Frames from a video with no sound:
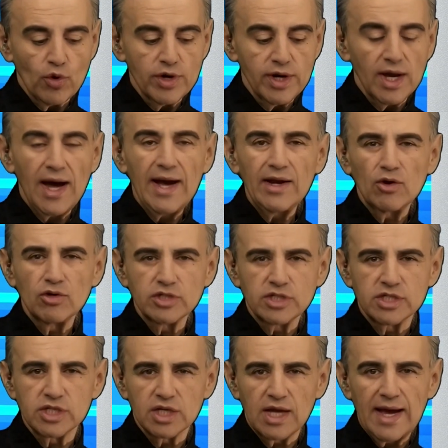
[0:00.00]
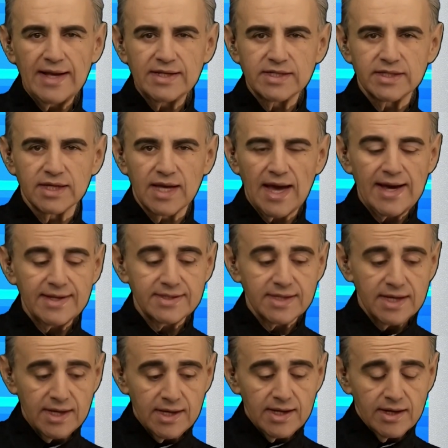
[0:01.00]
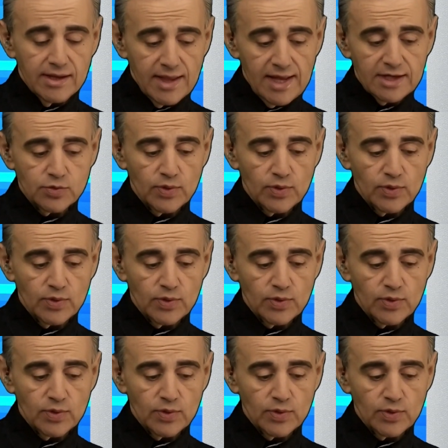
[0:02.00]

9 horses are going to the gate. That's